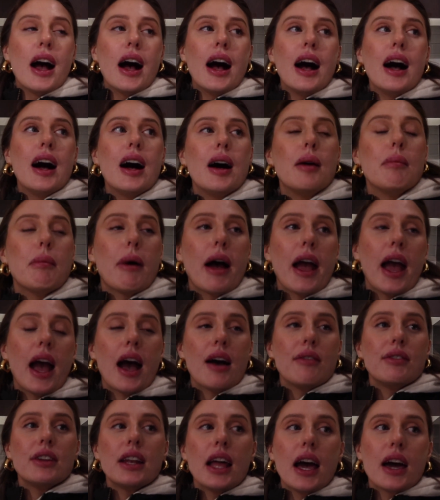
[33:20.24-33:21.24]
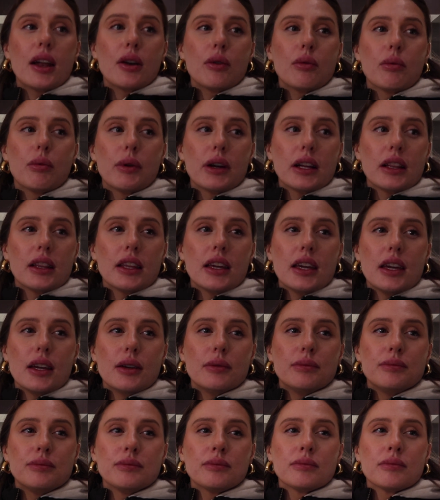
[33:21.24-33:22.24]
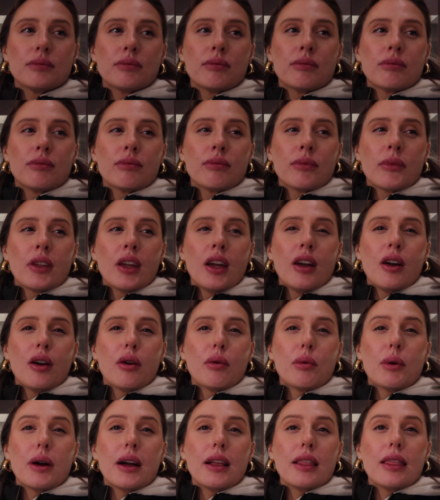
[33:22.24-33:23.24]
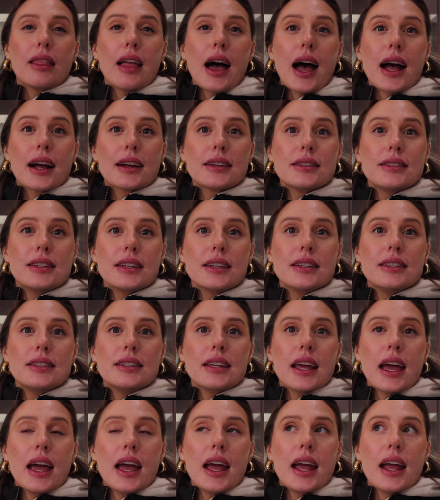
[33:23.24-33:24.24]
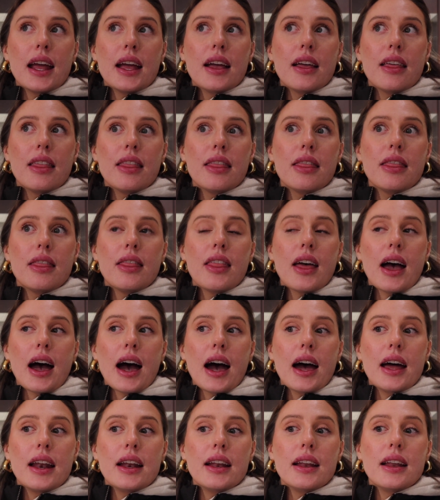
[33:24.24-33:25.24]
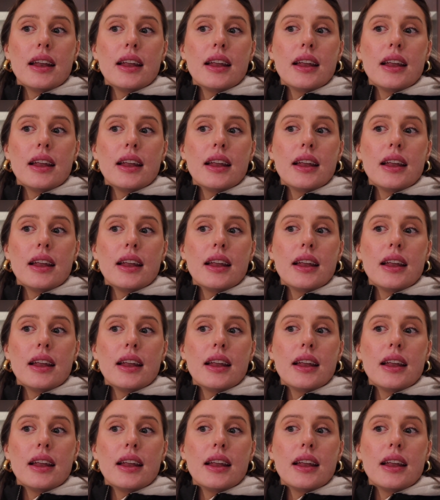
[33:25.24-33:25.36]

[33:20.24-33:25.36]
I haven't had a really relaxing day that